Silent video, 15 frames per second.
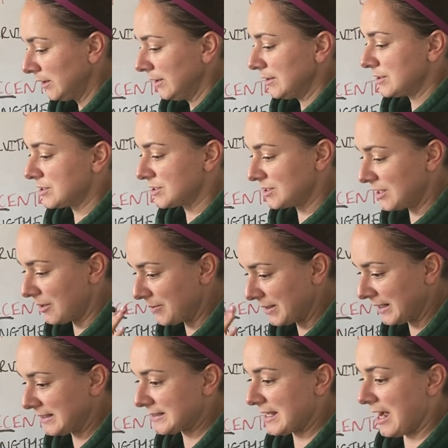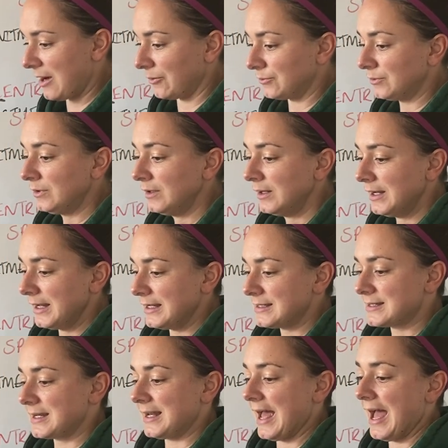slowing it down is
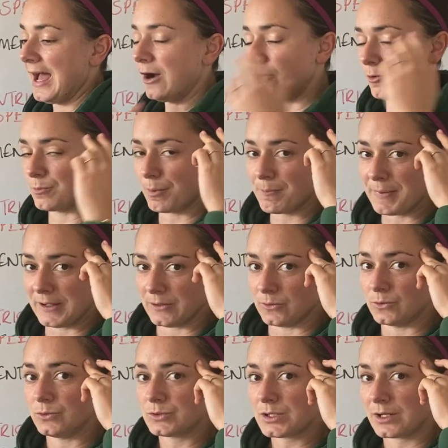going to help build